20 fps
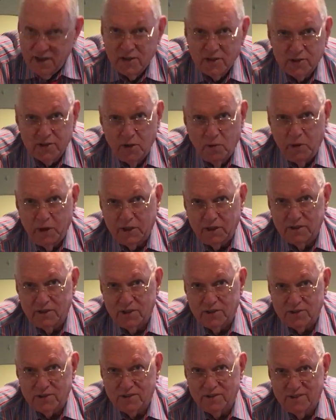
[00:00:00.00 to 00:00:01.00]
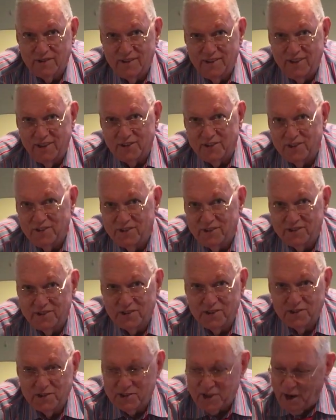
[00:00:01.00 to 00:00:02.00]
So we can just
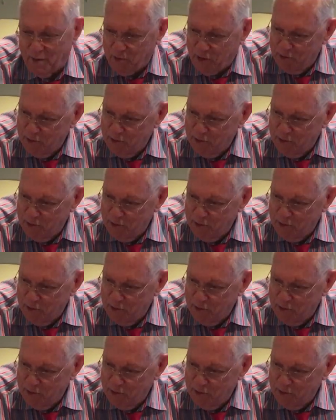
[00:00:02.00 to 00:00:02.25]
stop the